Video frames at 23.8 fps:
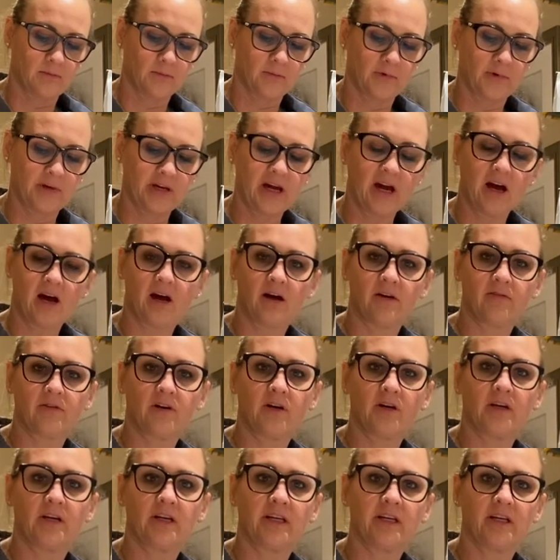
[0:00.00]
We have
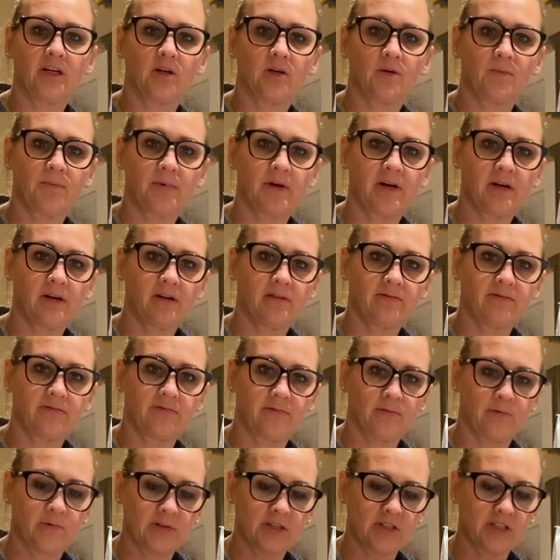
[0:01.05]
our Neopuff,
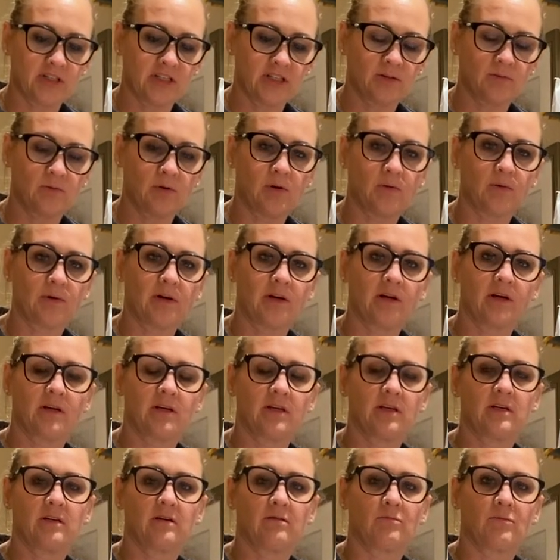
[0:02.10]
which is what we're going
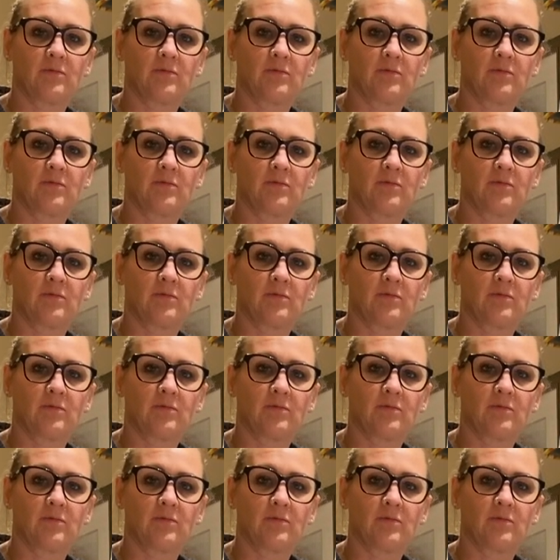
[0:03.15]
to